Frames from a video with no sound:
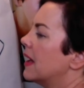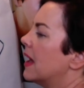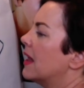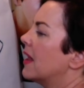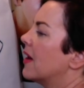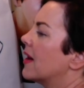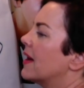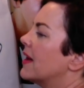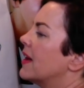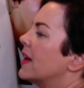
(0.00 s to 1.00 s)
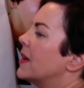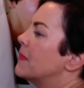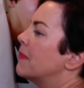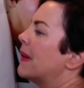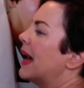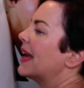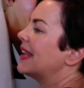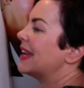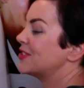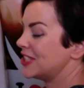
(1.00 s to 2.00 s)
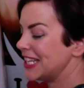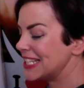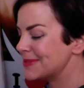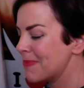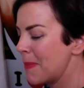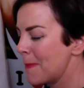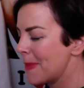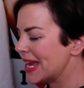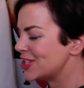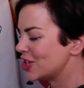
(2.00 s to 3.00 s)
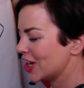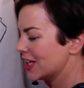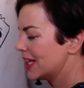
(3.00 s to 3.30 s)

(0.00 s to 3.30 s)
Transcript: along her back. Now she is magic.